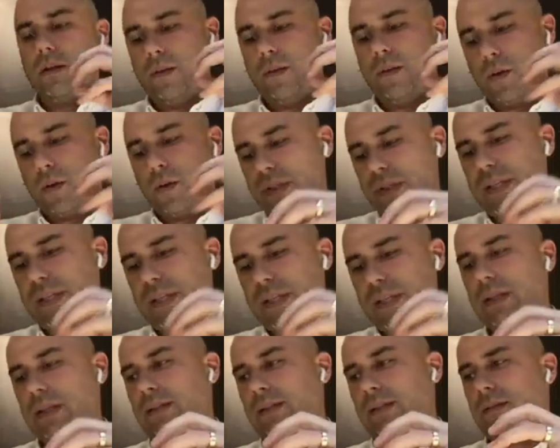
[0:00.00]
Those
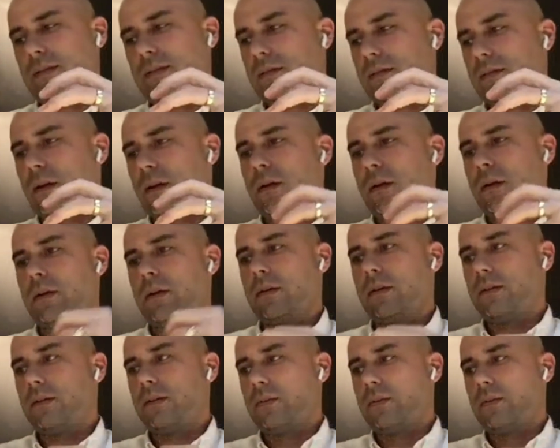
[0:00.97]
things
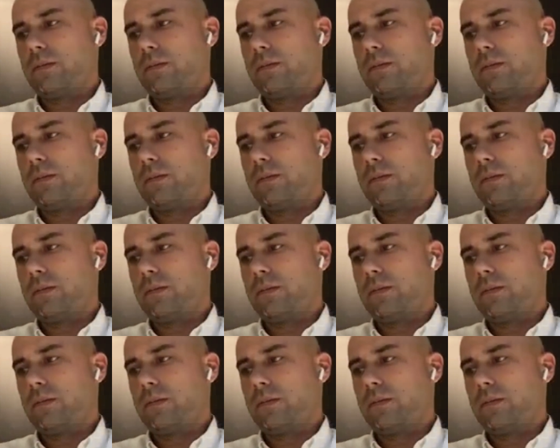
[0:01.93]
are